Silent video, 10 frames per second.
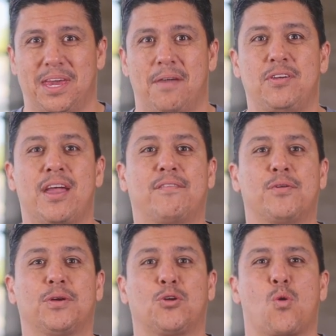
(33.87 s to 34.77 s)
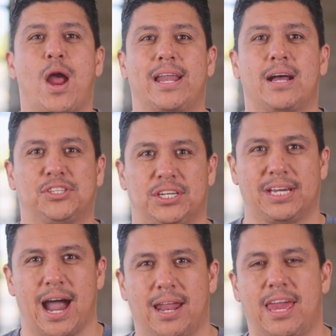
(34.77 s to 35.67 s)
Have you ever cried out to
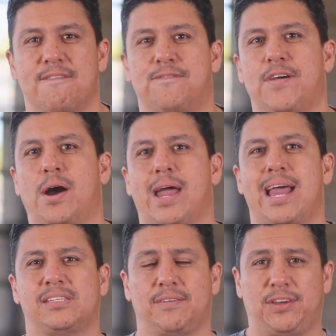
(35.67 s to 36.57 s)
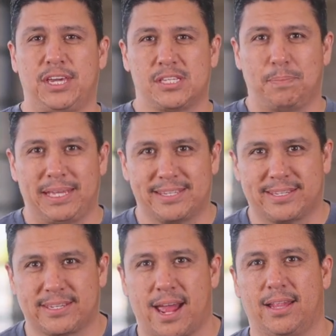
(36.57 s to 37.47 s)
God and felt as if He is being
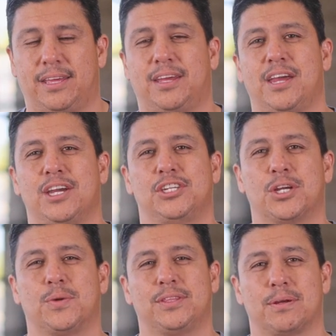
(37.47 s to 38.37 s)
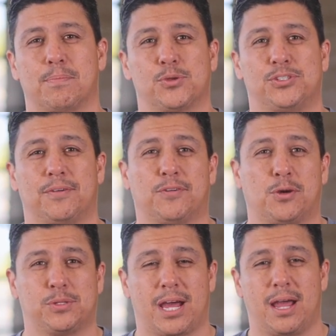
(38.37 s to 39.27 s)
silent during the most
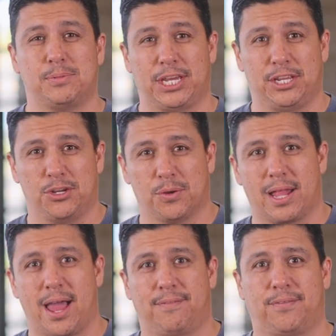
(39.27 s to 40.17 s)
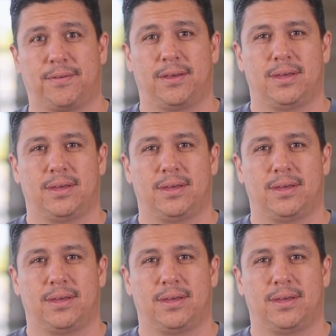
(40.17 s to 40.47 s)
difficult times in your life?